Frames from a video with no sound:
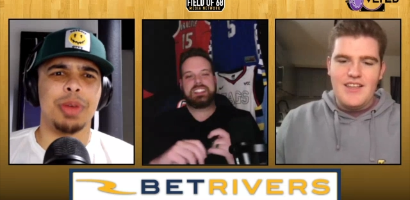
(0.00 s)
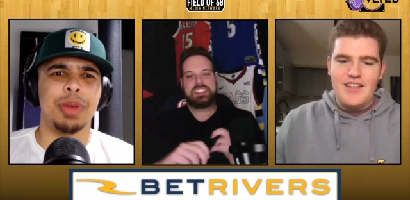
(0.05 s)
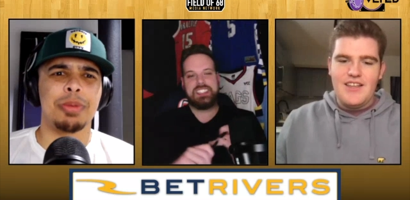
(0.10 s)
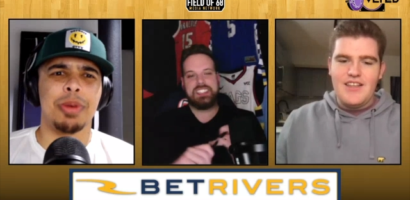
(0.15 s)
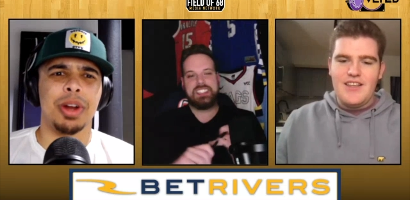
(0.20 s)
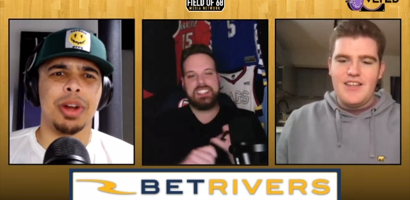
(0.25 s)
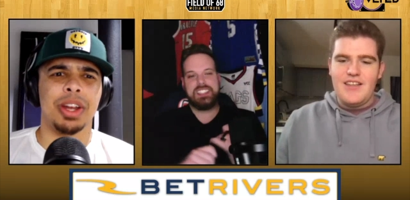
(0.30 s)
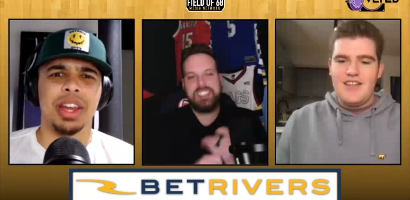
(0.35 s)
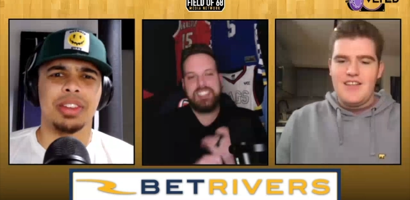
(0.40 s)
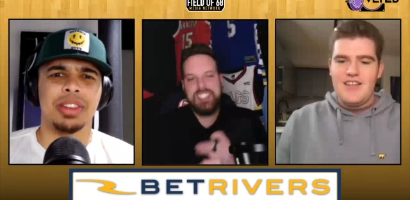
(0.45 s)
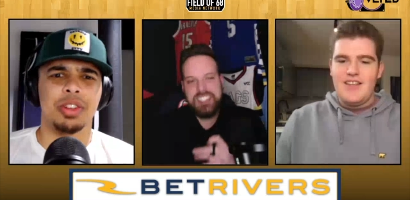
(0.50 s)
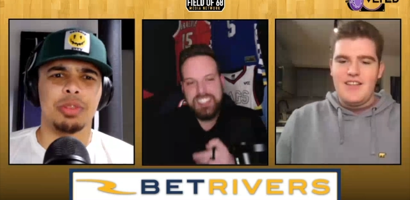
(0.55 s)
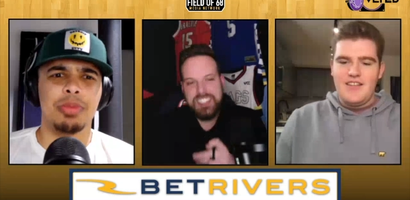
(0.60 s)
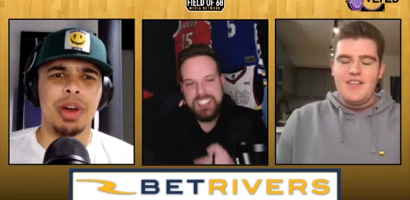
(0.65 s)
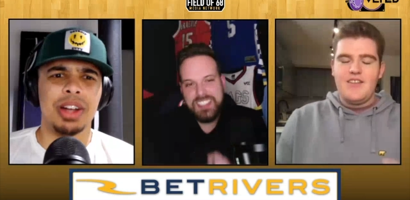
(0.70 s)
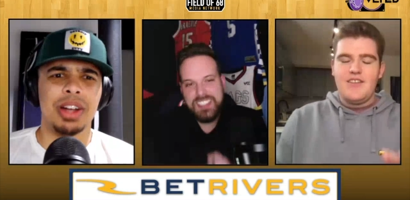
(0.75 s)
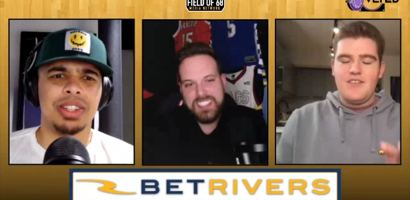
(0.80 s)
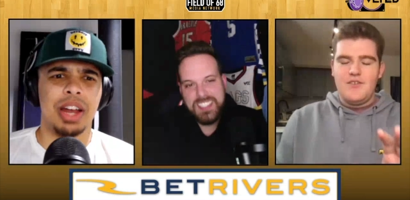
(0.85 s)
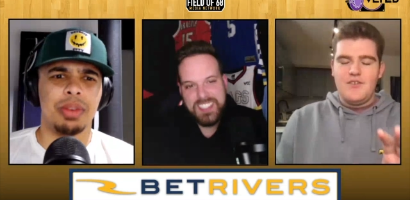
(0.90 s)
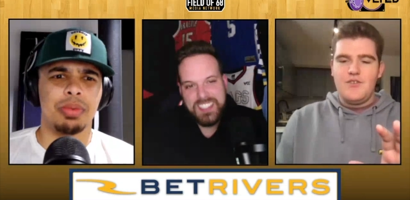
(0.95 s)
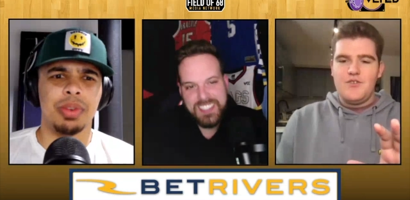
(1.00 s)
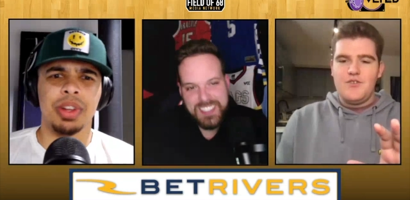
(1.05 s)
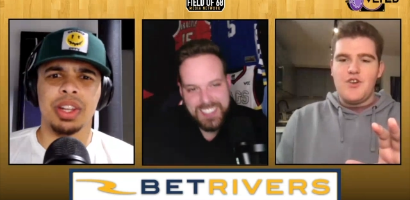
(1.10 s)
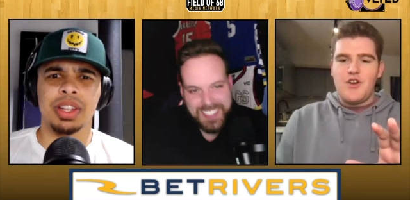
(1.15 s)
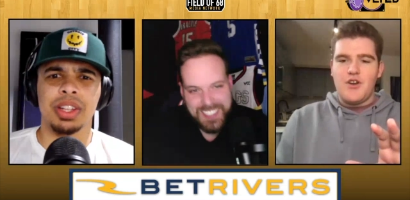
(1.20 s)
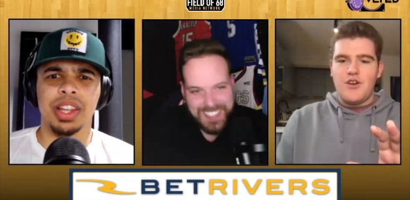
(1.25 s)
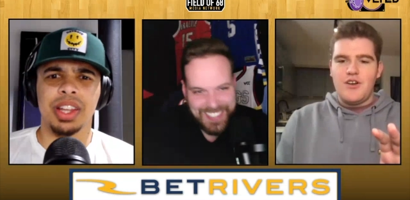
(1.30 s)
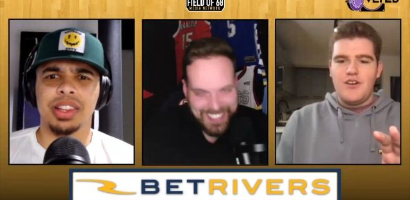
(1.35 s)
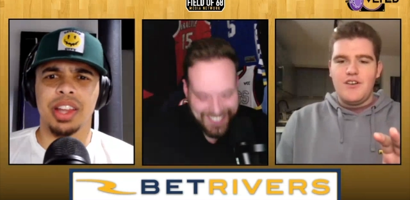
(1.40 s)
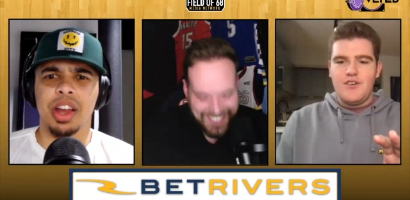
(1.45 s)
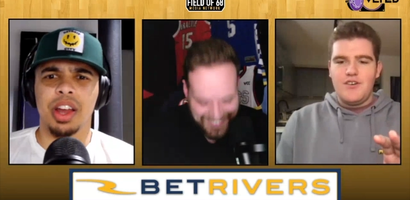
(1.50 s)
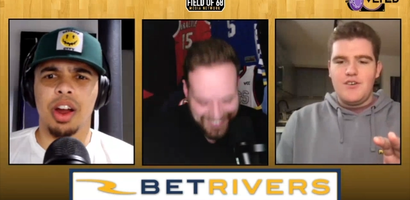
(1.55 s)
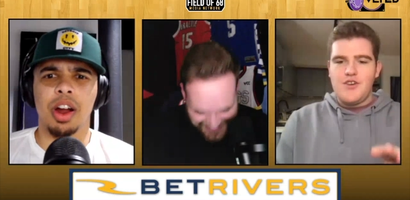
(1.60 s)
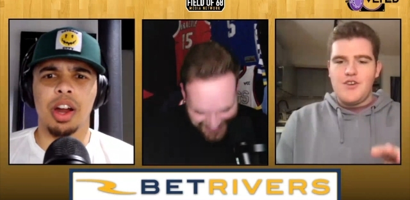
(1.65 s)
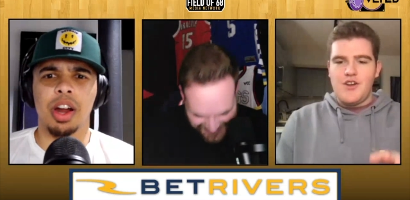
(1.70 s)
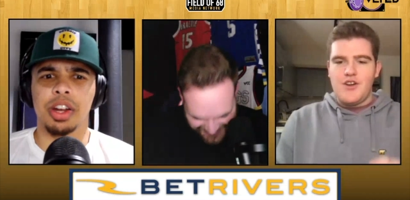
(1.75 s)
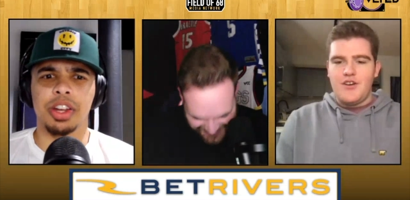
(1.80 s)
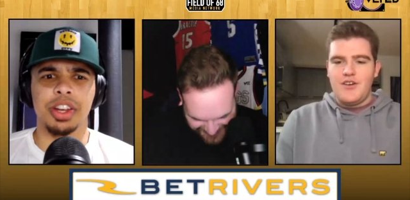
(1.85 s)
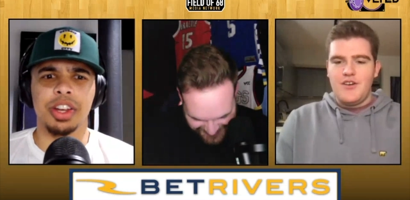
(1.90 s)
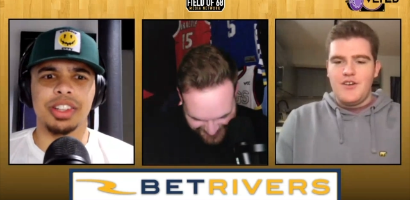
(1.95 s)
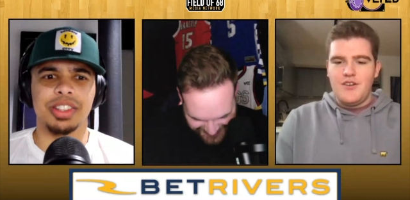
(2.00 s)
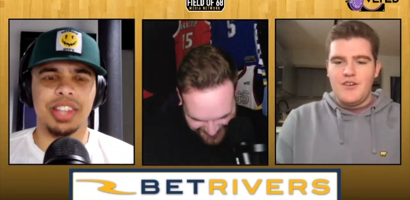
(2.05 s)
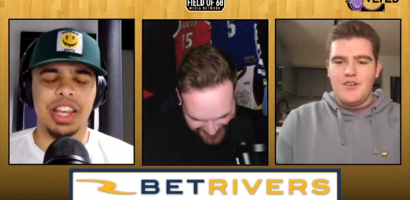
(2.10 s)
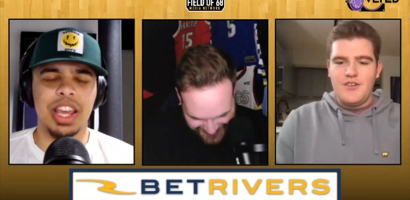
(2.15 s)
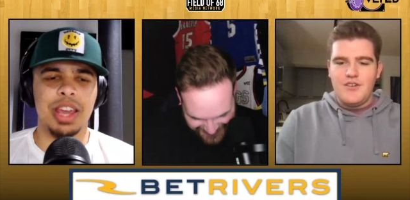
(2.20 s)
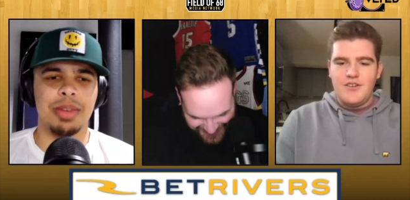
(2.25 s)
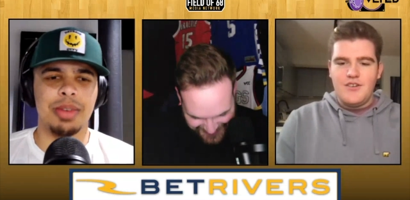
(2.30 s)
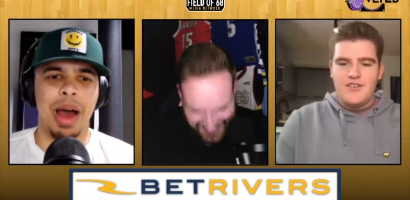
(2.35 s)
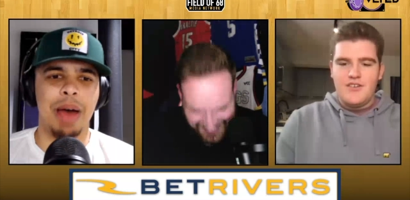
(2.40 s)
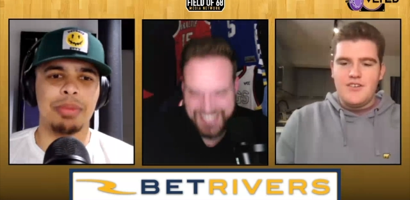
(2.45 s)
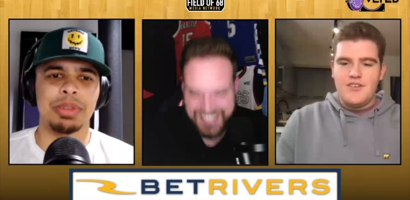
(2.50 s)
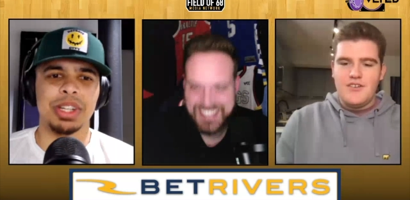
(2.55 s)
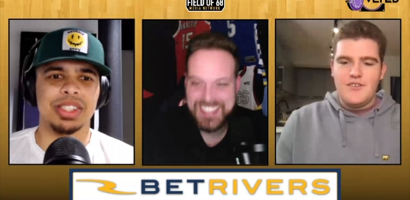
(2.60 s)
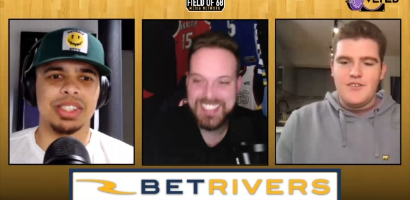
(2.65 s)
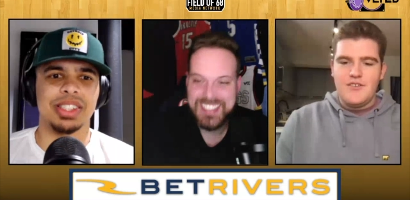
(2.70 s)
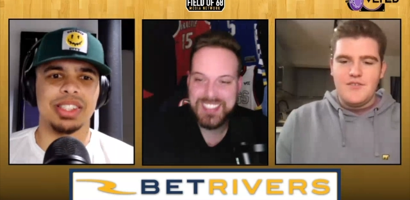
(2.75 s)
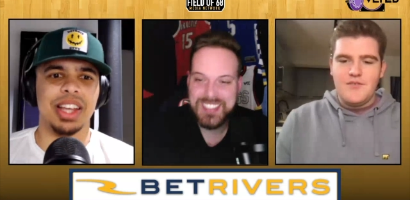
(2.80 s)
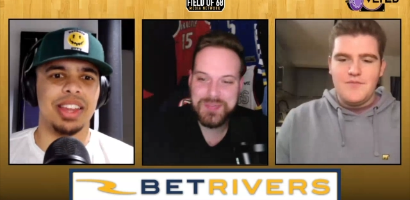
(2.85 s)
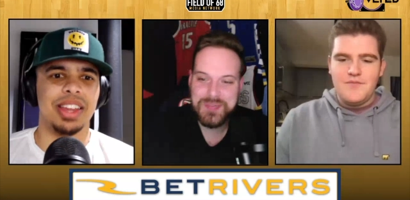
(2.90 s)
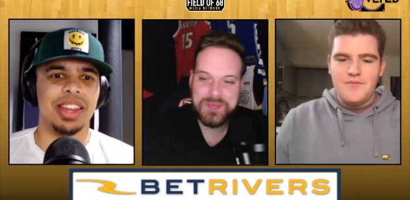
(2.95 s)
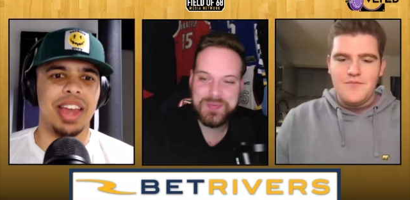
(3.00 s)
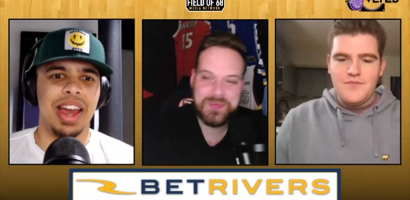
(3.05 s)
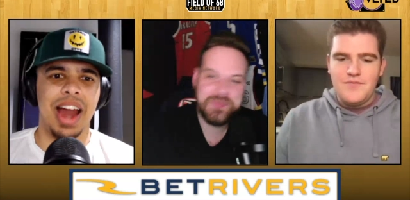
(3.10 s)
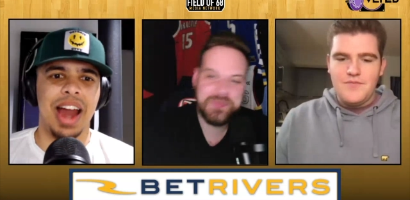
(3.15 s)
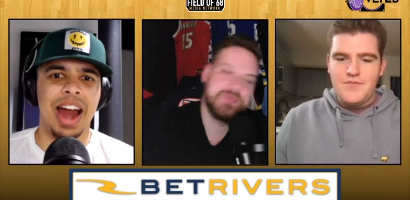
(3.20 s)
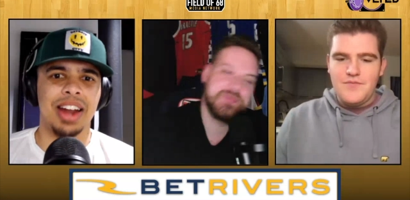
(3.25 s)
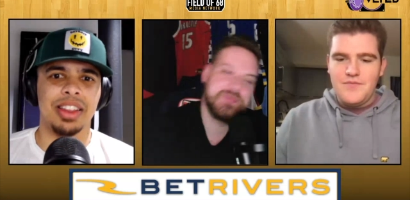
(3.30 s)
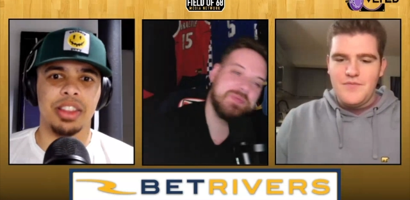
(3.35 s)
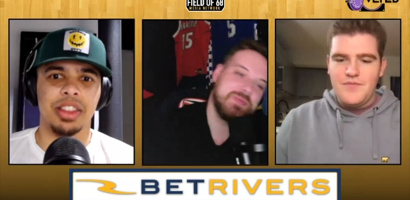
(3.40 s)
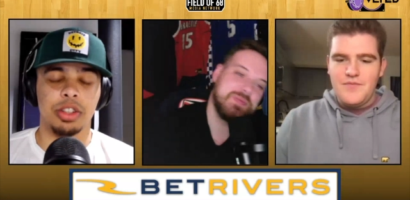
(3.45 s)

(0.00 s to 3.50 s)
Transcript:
Speaker 1: Marquette too much. I really think they are a good team. I'm just saying that out of the